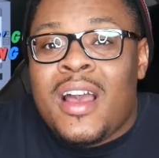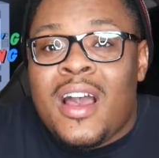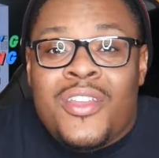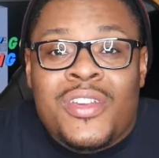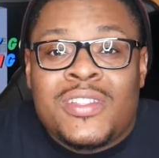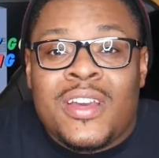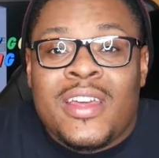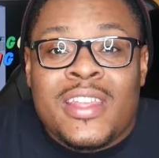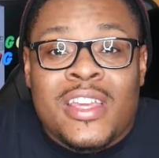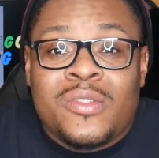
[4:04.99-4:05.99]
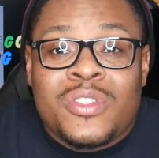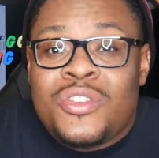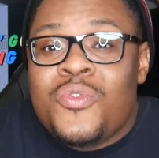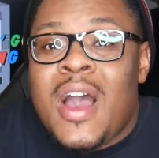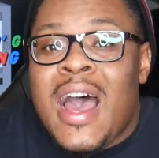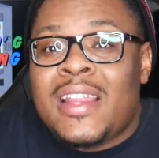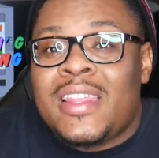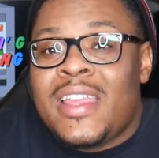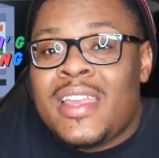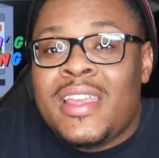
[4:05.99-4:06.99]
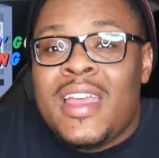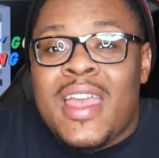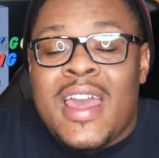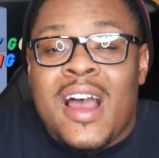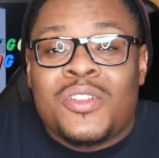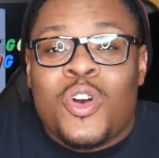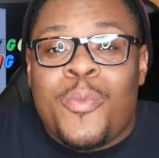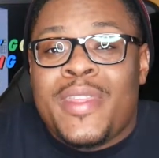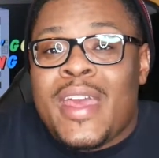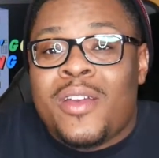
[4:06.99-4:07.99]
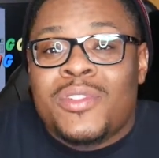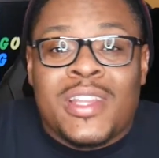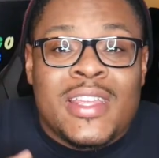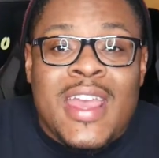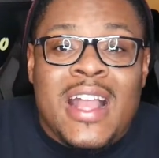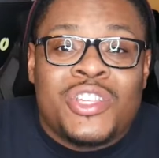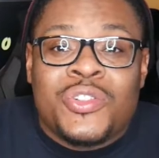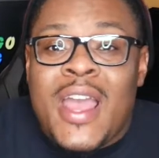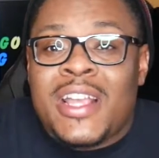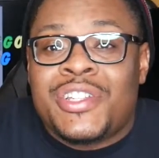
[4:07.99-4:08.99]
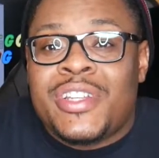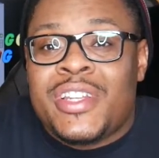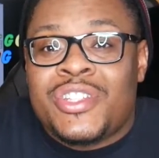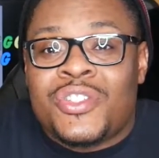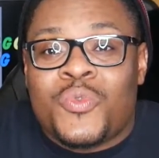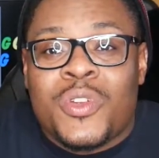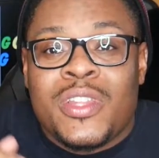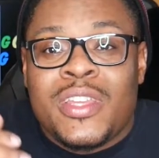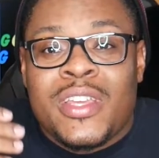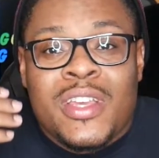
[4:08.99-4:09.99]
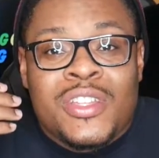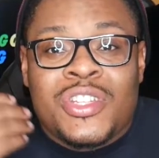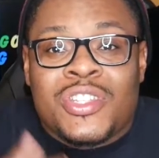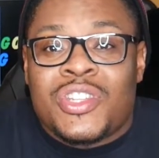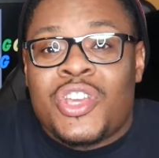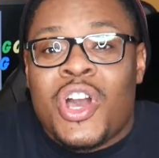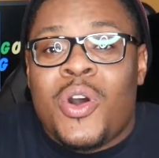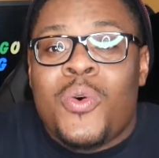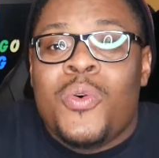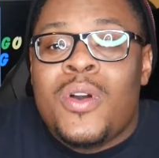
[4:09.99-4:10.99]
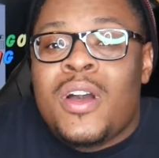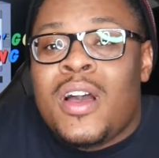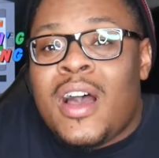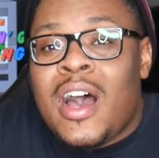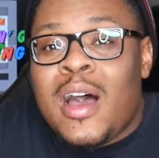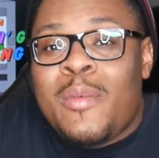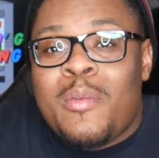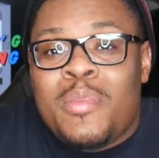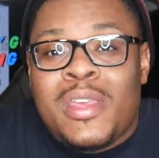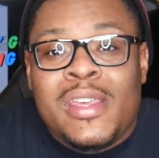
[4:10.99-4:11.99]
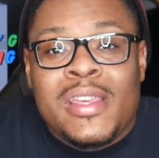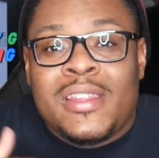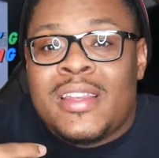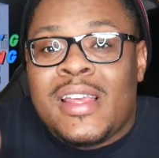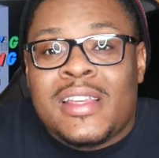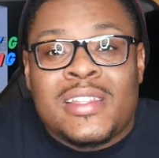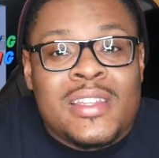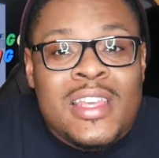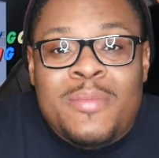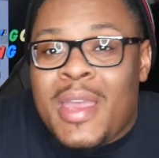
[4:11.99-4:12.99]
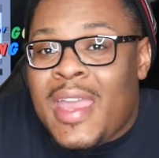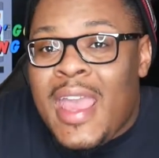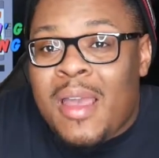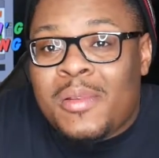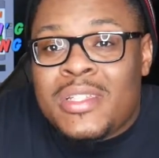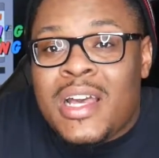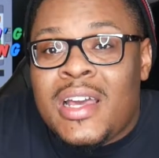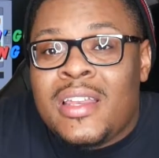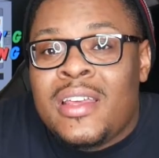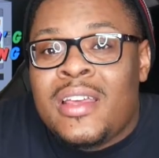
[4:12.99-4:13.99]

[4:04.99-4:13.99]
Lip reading: You can sell anything. It was a new hot thing, and I was hoping that it was gonna catch traction and just really just go and be the next eBay, Amazon.